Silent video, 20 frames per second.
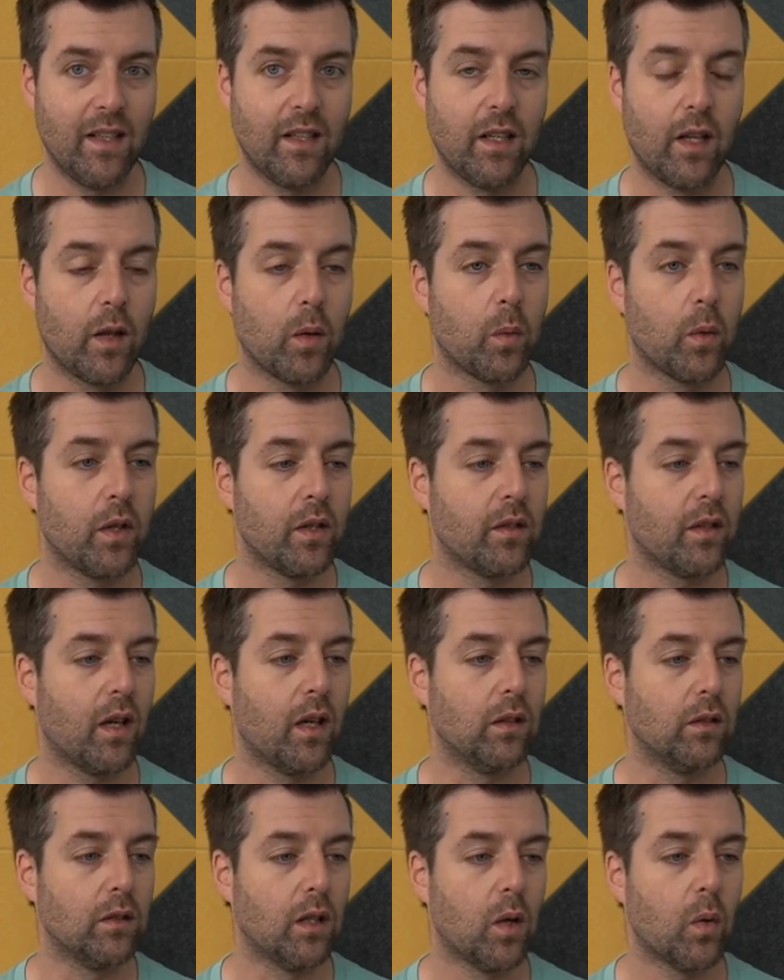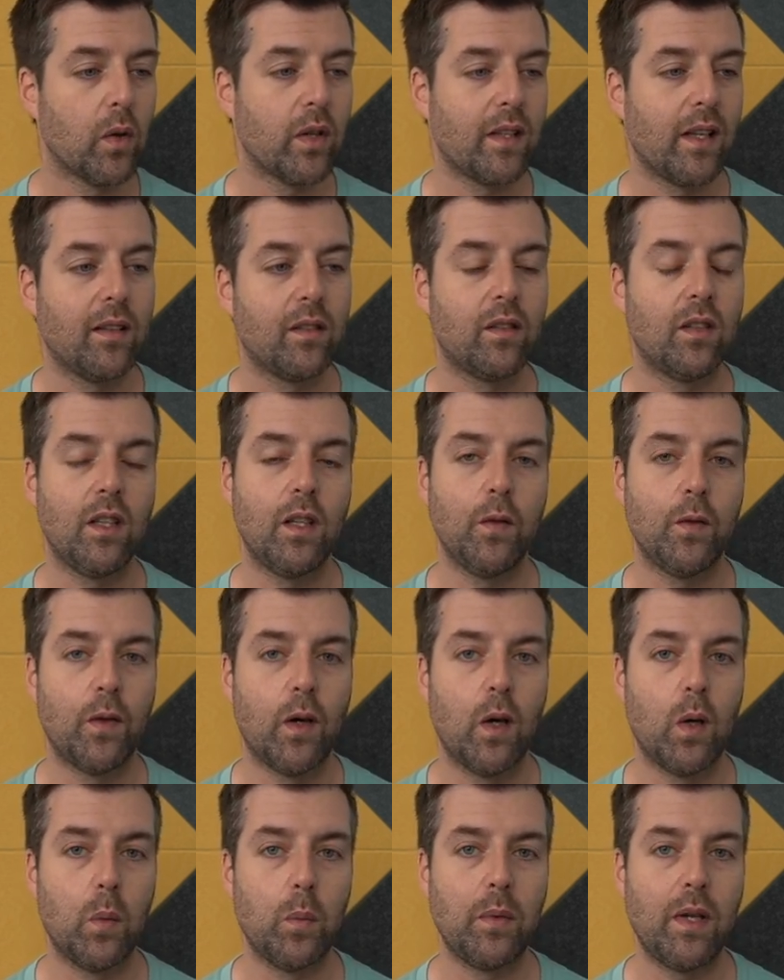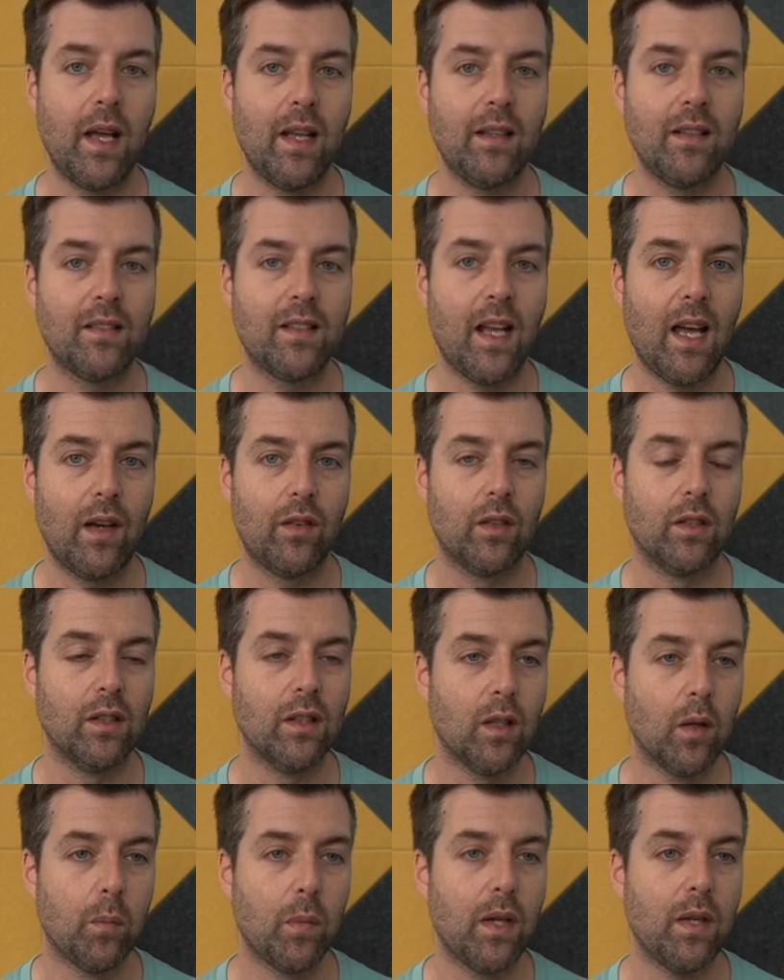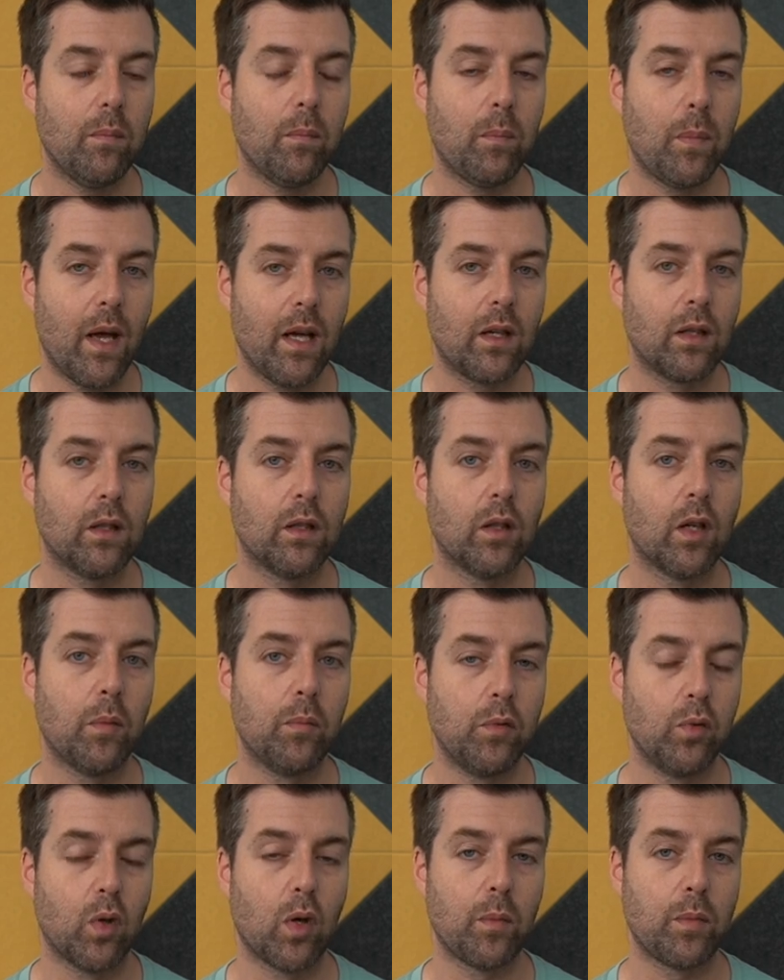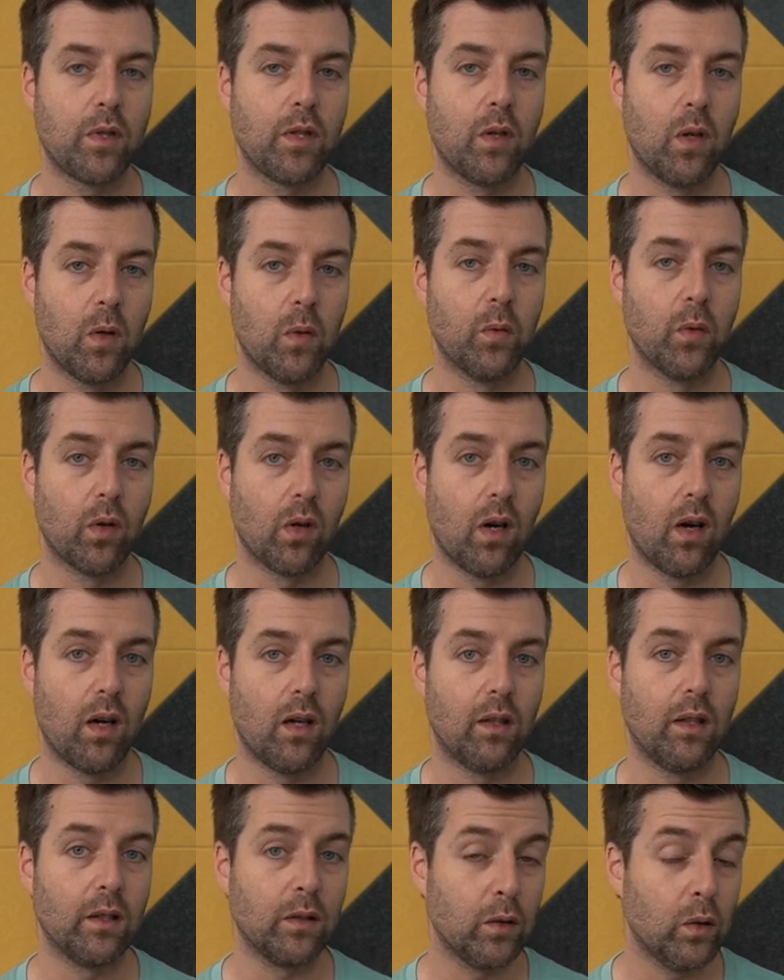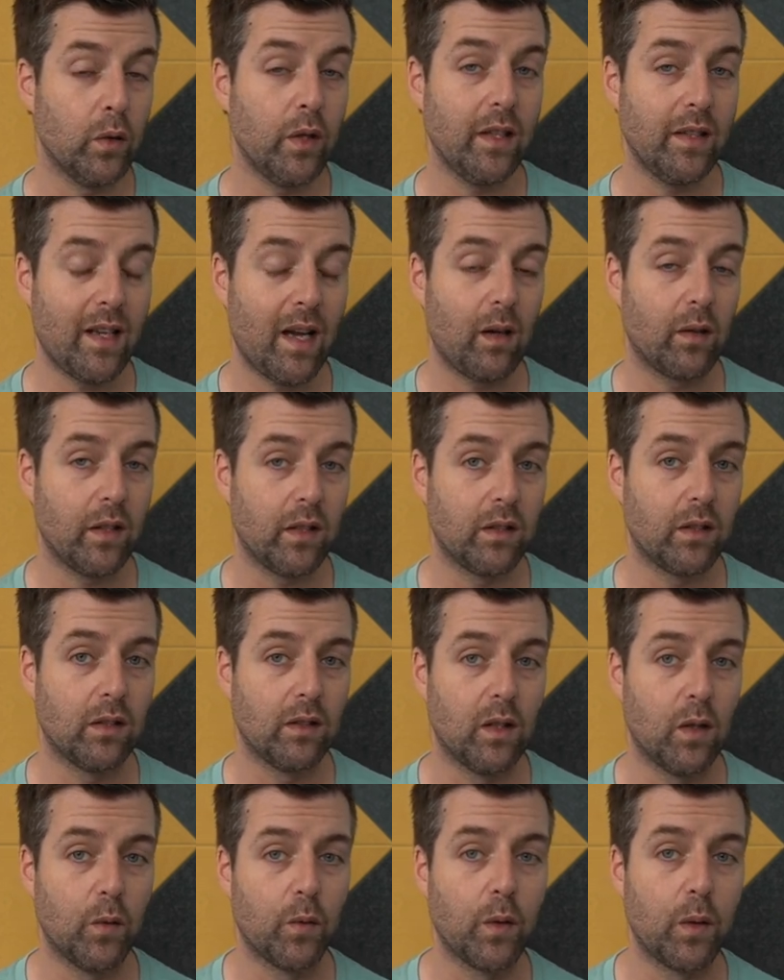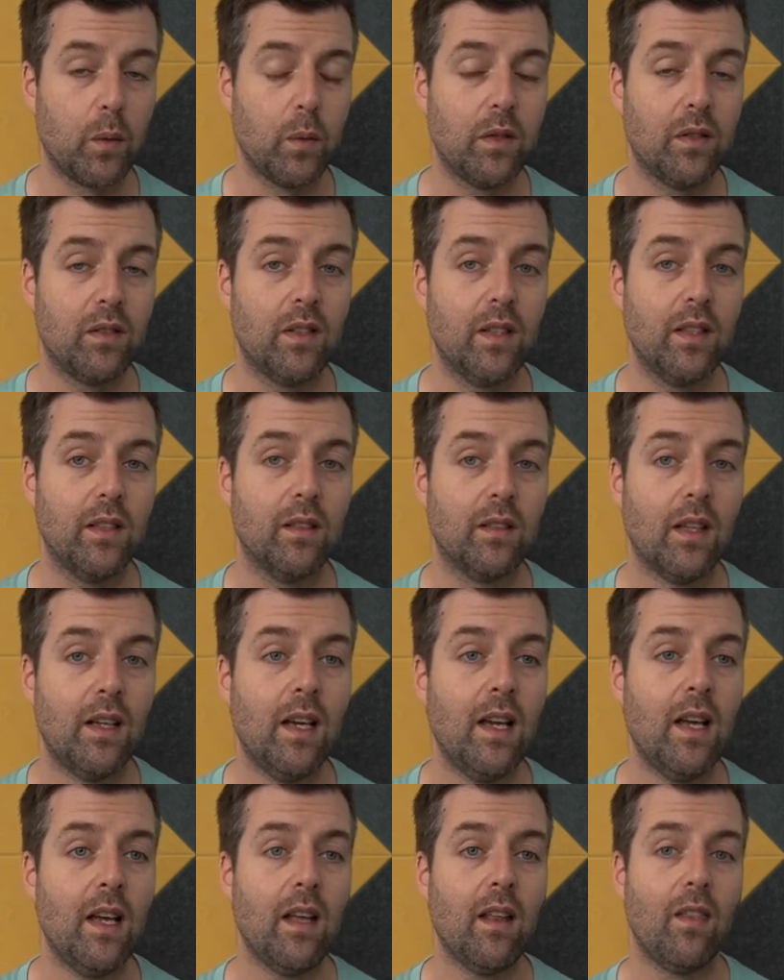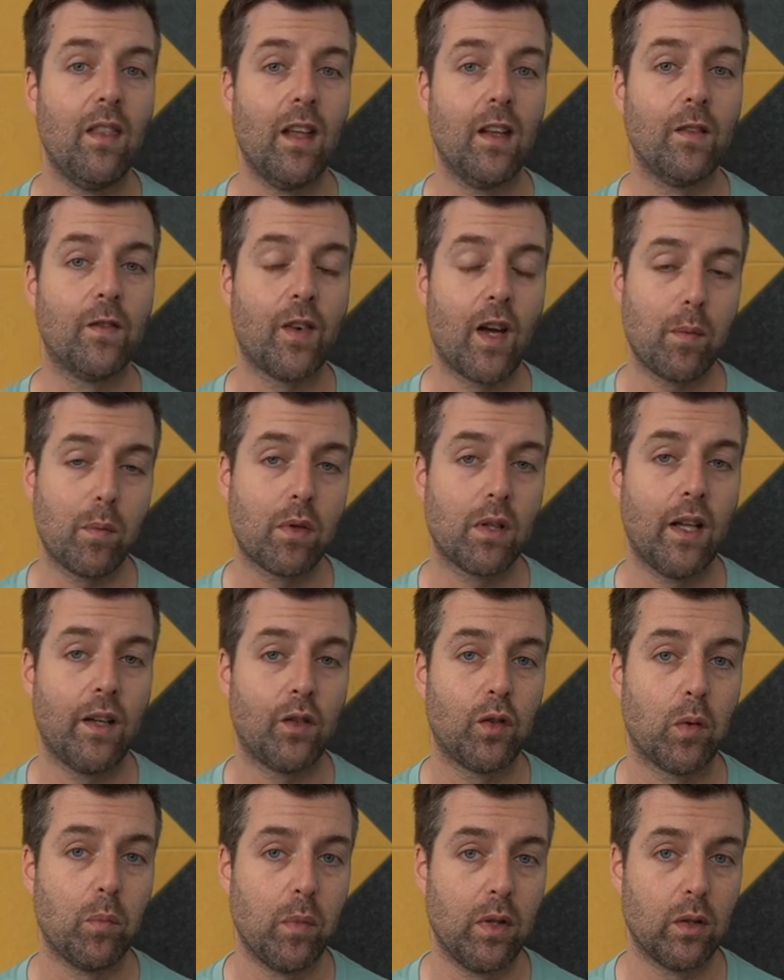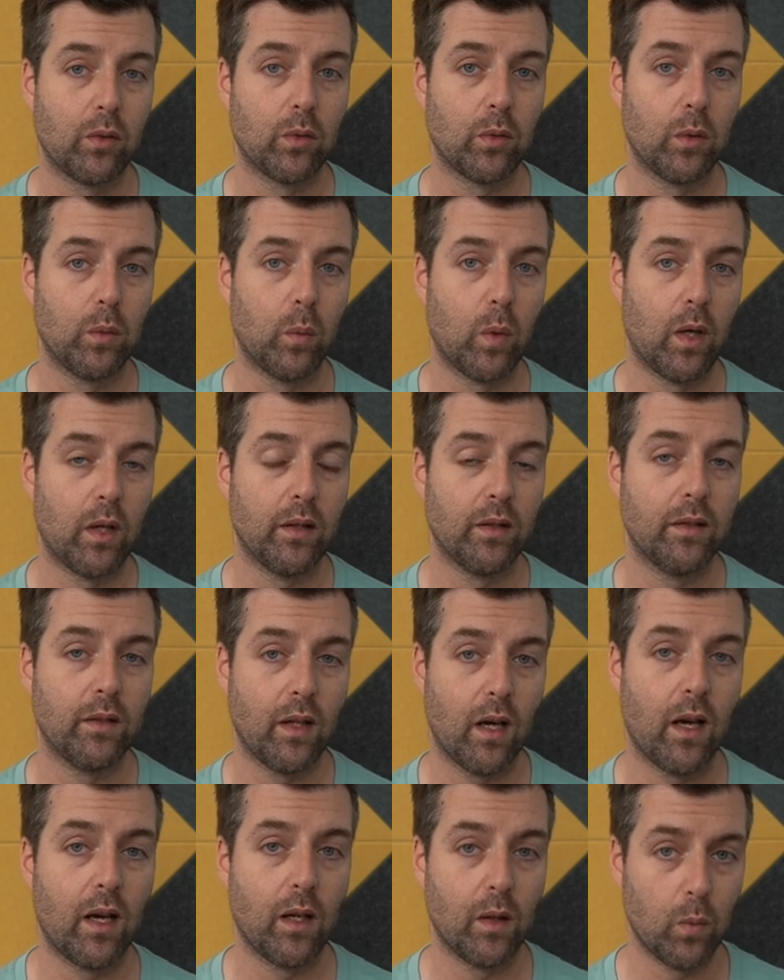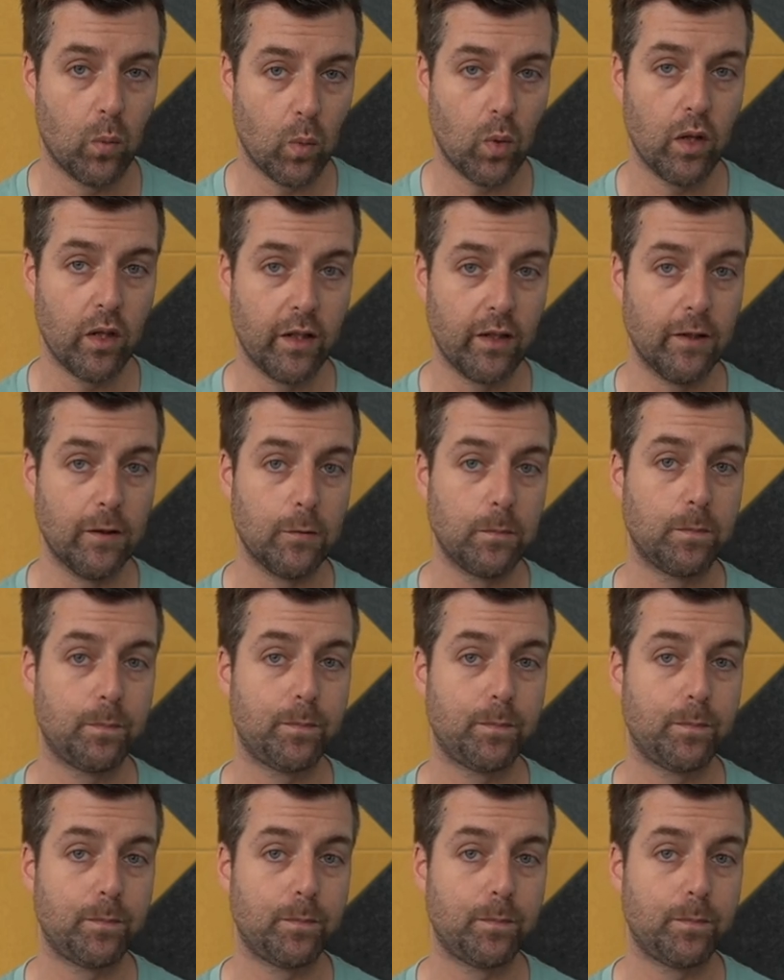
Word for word: In other words, a lower density foam tends to have a little bit better absorption overall, including down into low frequencies, than fiberglass or mineral wood